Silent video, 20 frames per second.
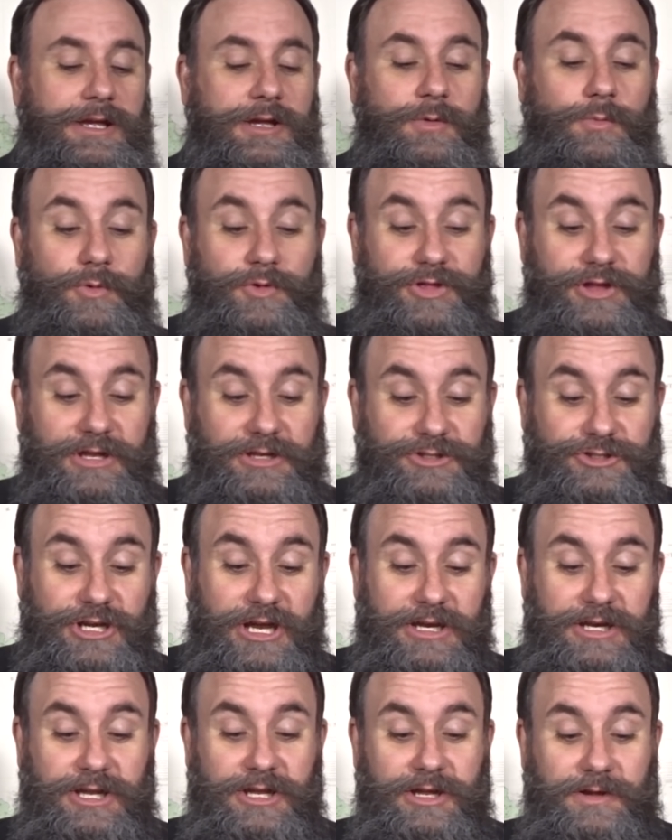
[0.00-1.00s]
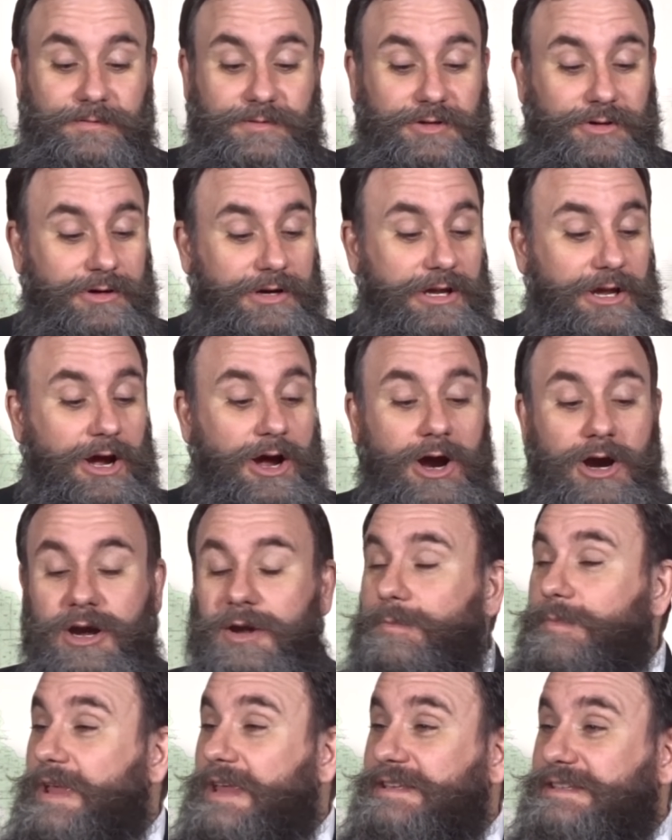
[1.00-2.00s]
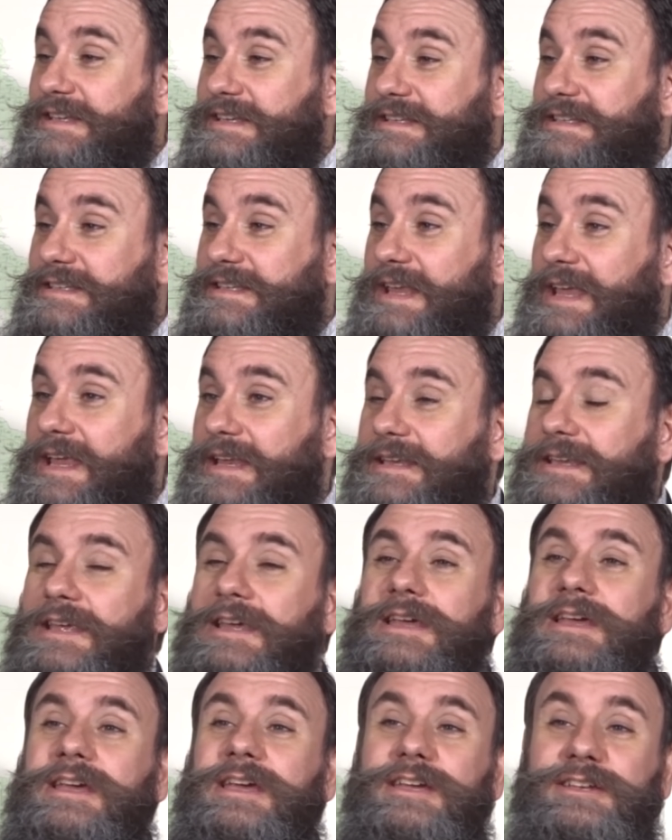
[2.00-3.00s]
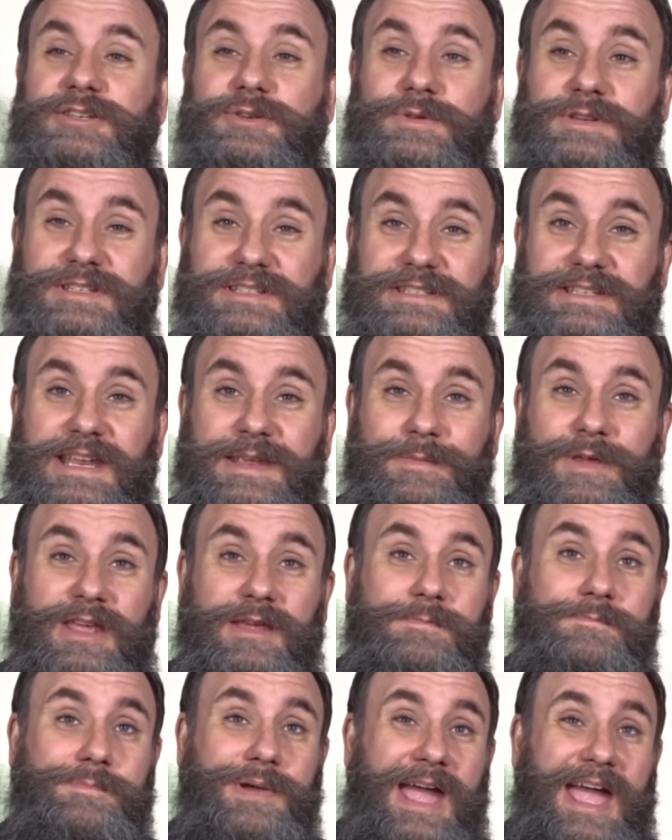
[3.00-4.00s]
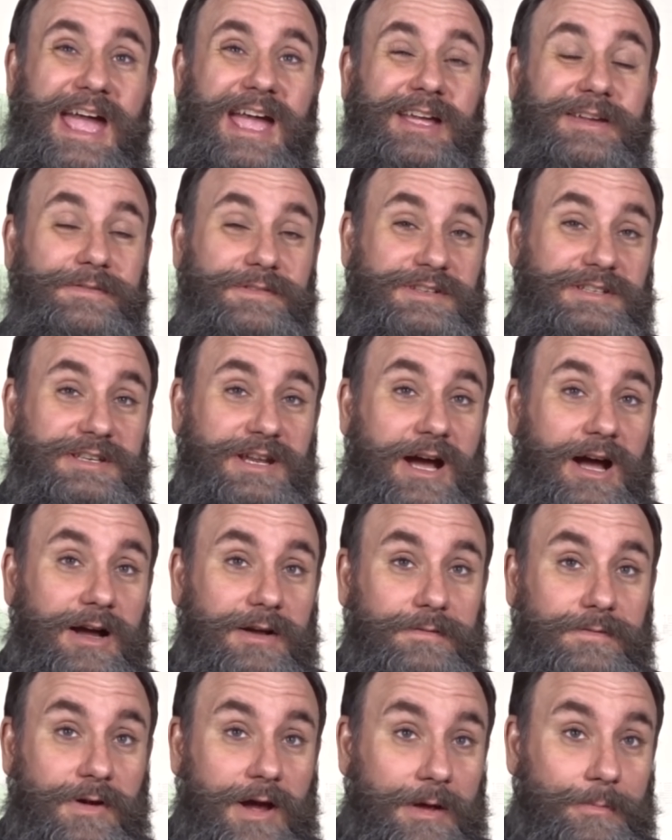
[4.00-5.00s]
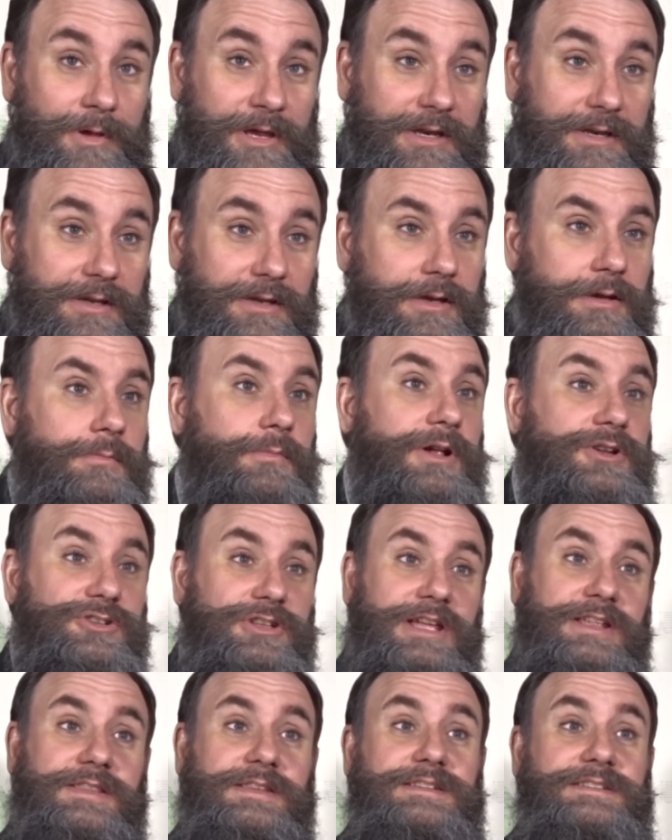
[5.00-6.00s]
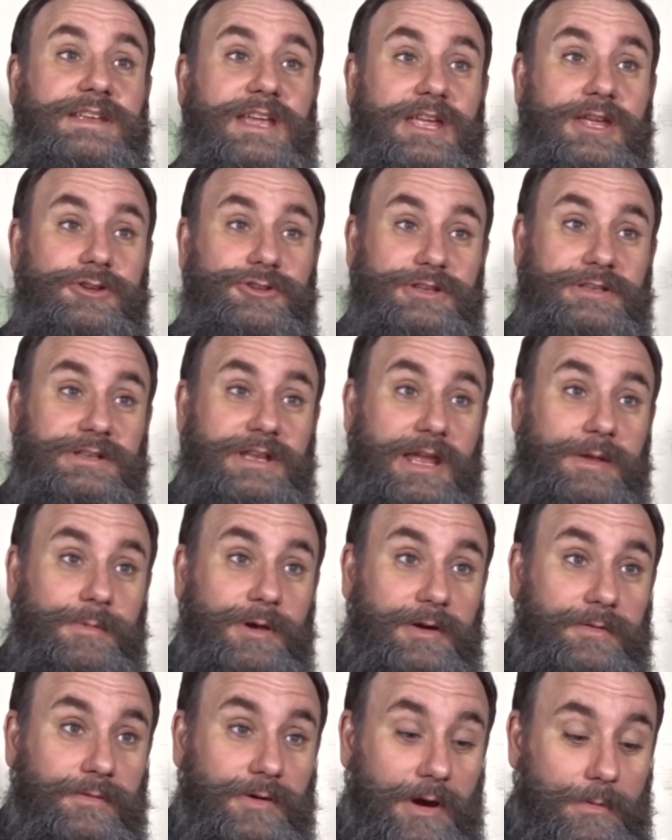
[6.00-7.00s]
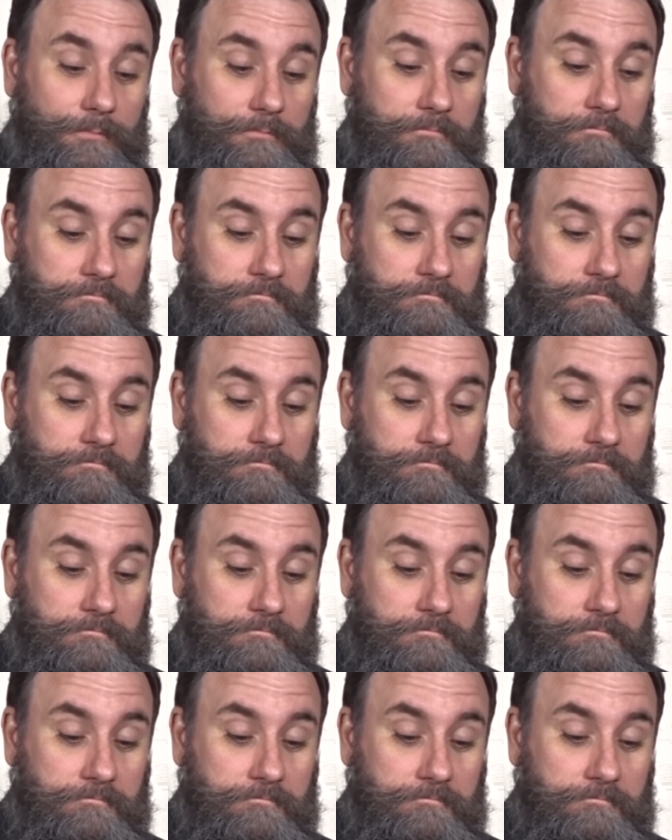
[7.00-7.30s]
with the agenda of turning our amazing state into a steaming bag of dog vomit, much like the state you just came here from.